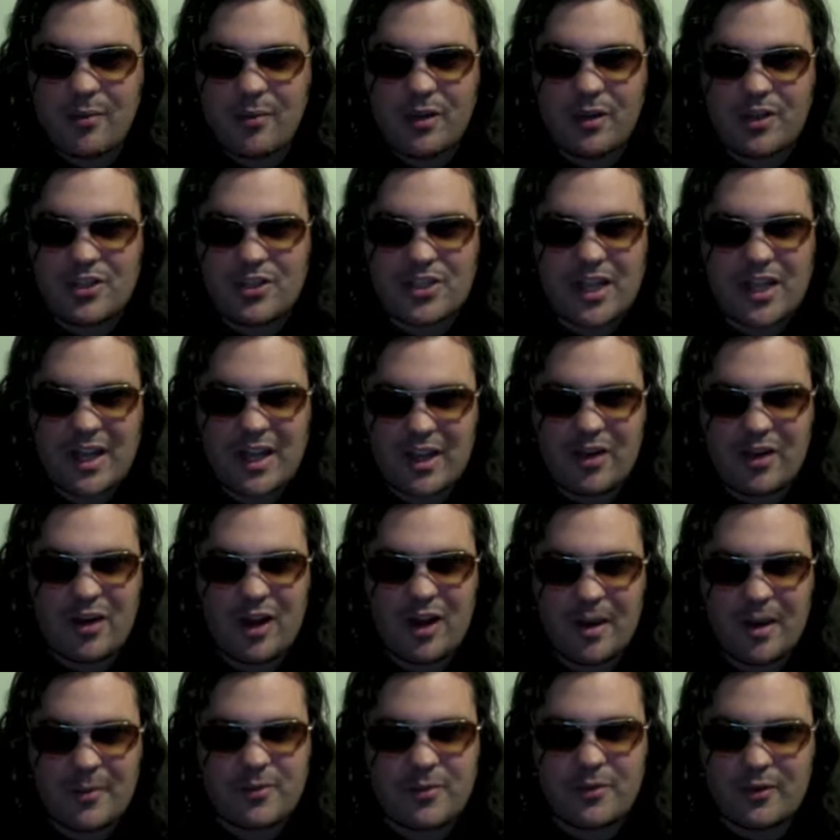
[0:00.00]
which I
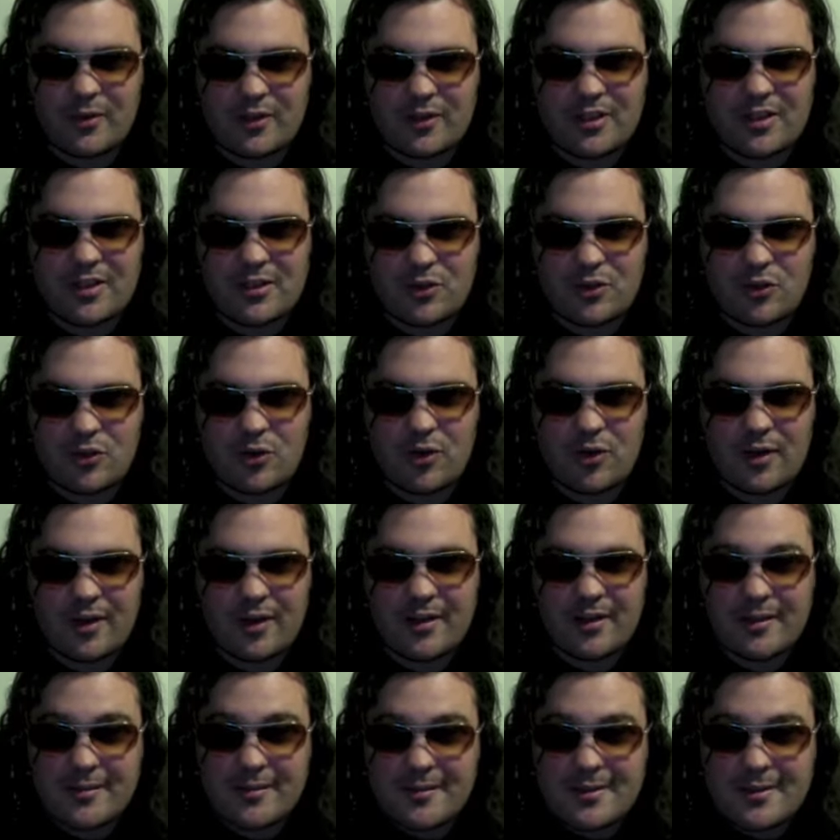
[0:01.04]
absolutely did enjoy.
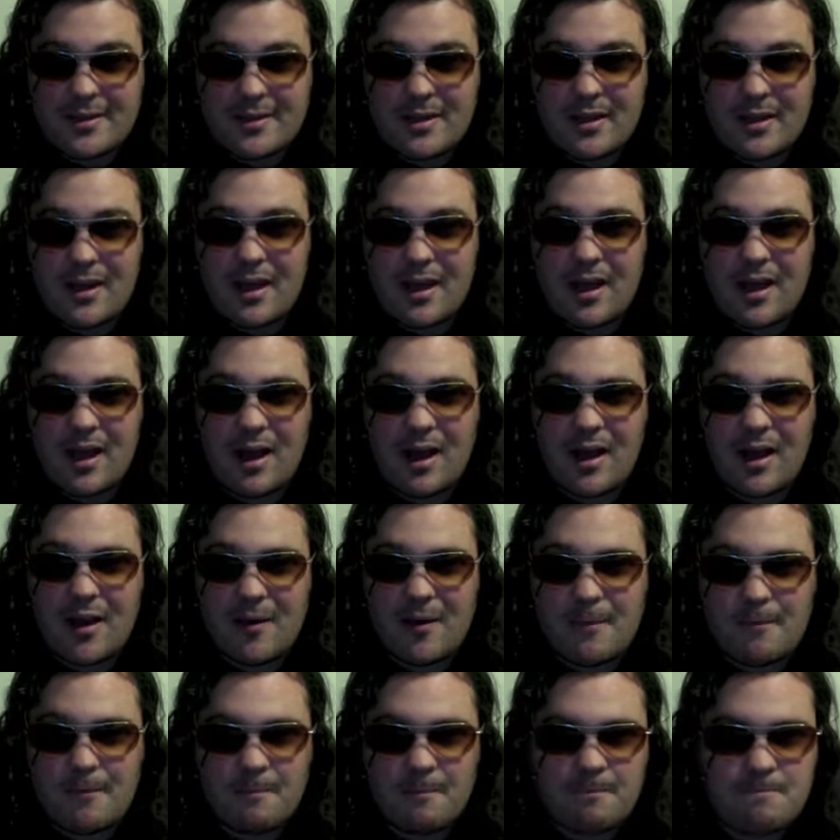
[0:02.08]

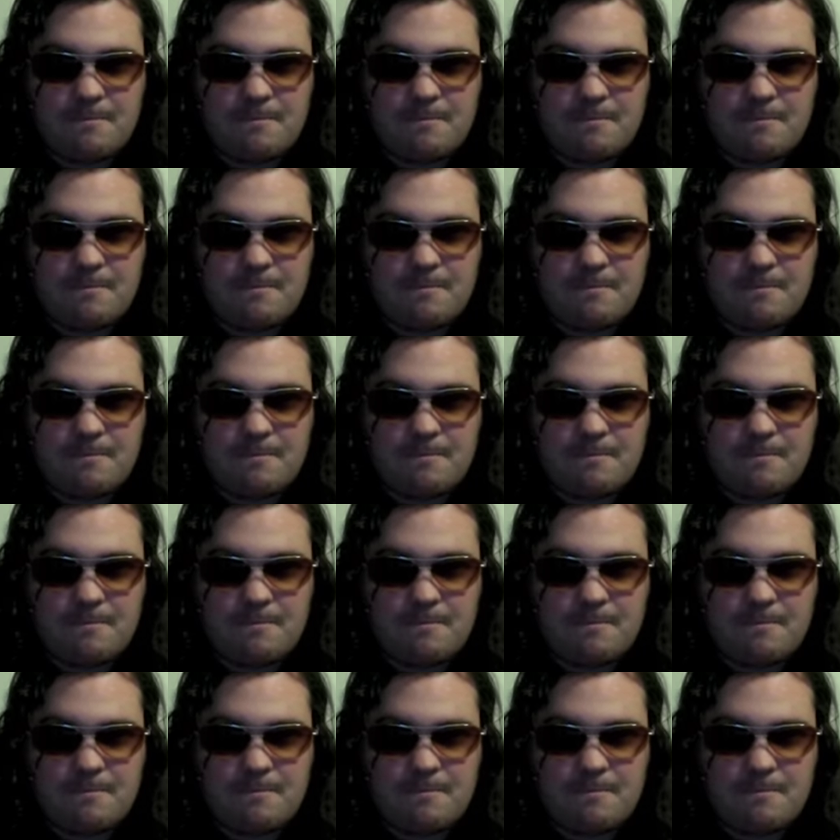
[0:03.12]
And